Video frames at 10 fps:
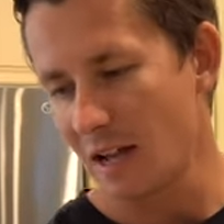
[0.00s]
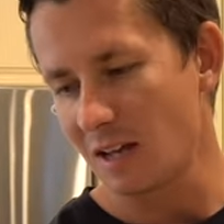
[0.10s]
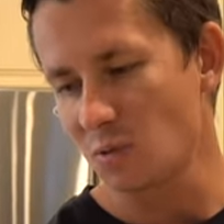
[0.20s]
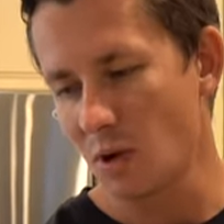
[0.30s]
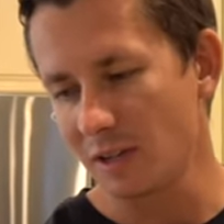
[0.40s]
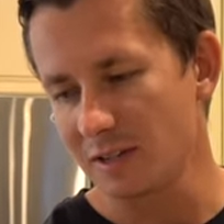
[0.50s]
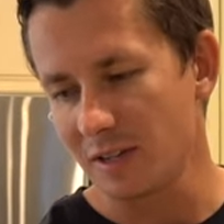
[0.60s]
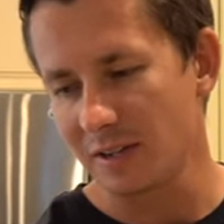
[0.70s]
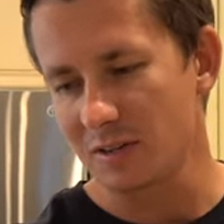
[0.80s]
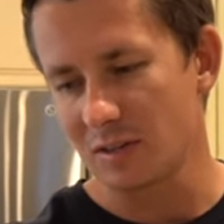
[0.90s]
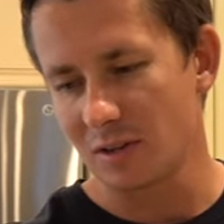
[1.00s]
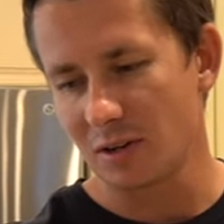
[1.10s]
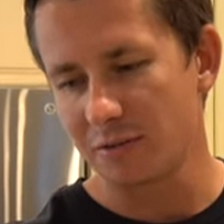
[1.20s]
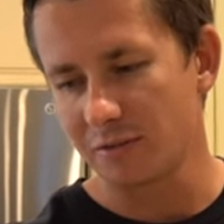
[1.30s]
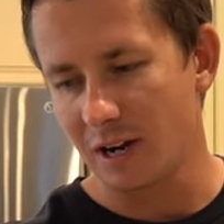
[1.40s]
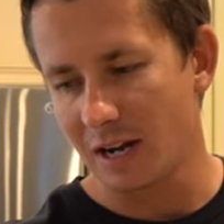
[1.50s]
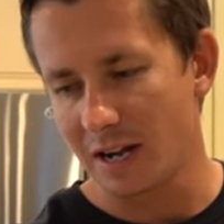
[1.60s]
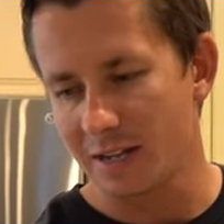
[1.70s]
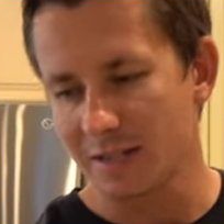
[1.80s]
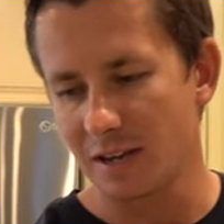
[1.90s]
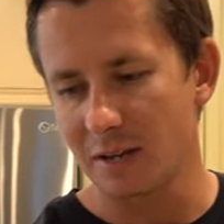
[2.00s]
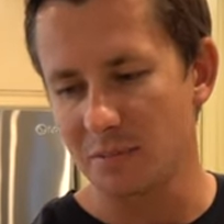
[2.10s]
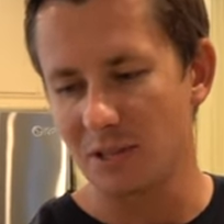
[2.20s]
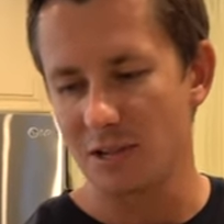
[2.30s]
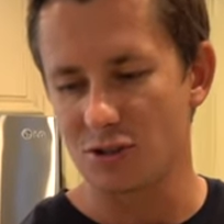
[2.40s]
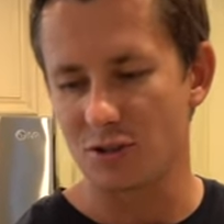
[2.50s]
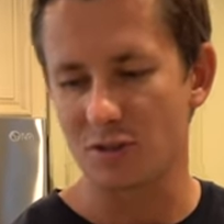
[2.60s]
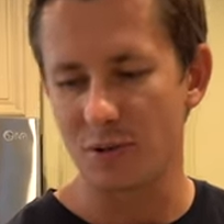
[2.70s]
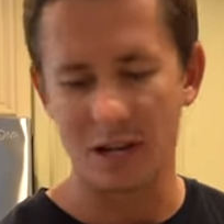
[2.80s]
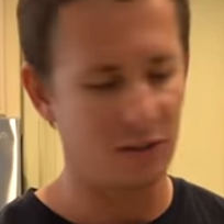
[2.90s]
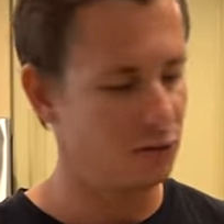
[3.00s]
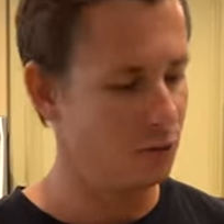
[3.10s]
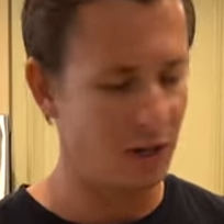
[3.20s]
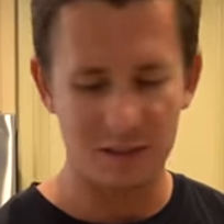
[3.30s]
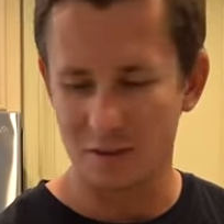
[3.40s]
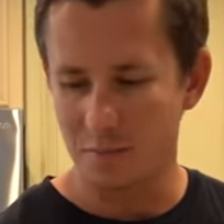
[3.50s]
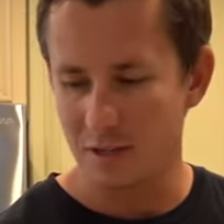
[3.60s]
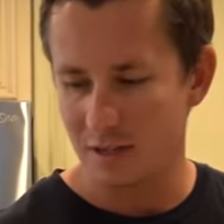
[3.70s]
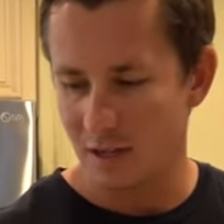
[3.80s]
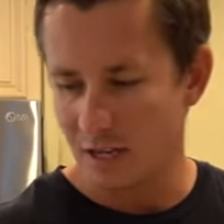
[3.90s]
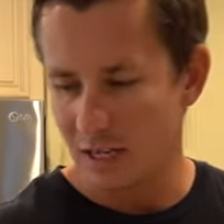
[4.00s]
as well as like a stir fry type dish. So we got 2 cuts of meat,